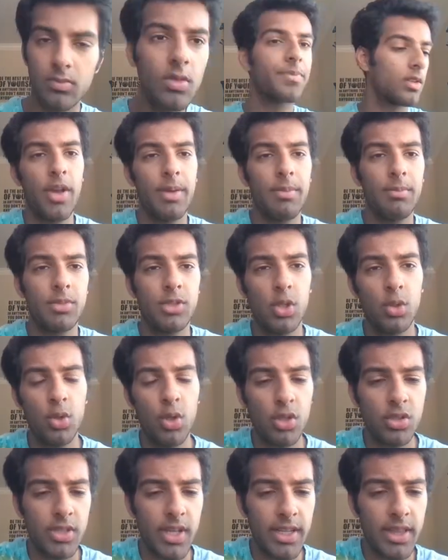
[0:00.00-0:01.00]
Okay, so
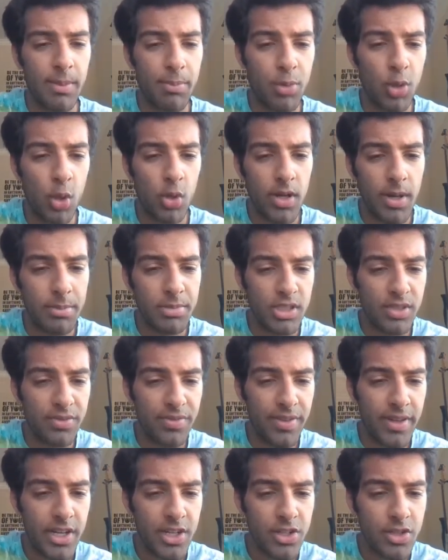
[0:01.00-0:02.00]
looks like the program just
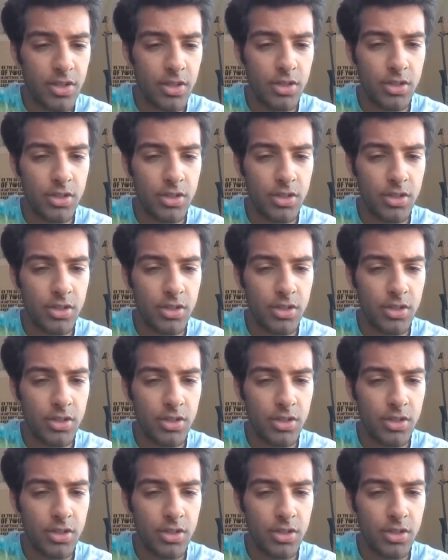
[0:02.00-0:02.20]
finished,